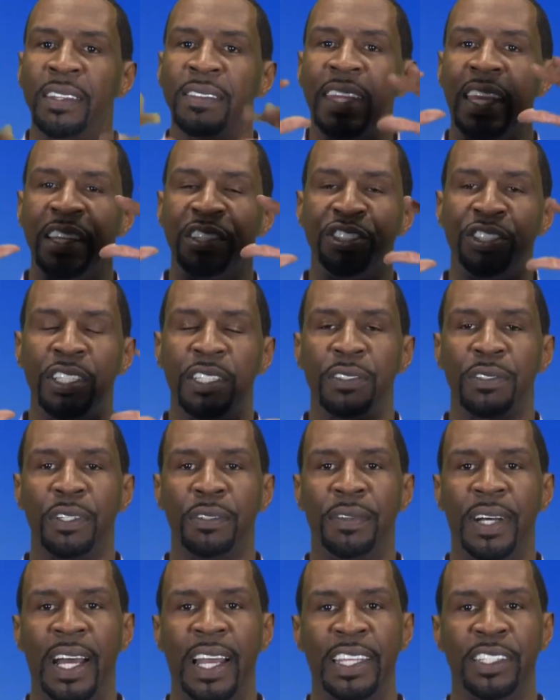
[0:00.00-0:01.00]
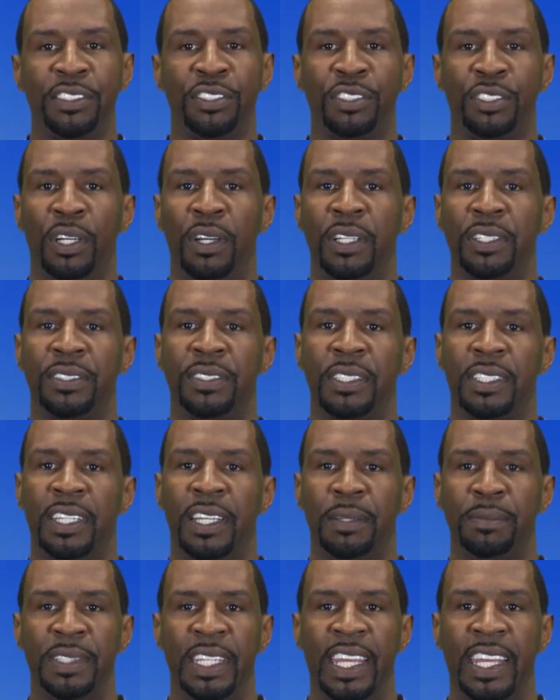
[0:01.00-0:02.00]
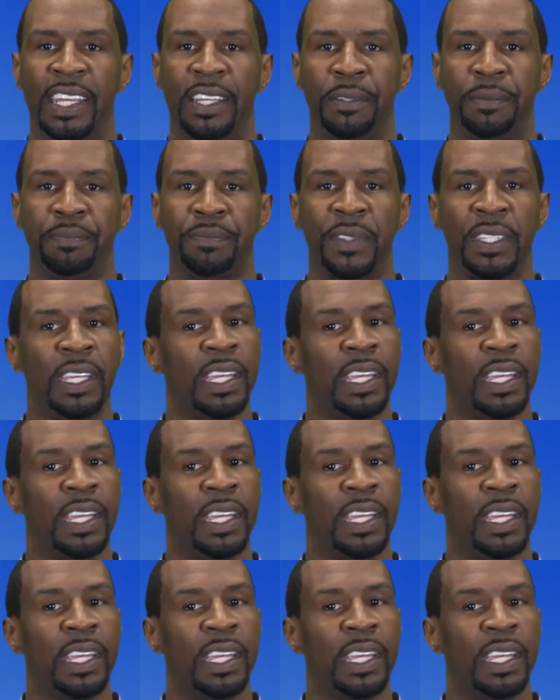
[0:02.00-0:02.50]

that shield of ice starts to come down.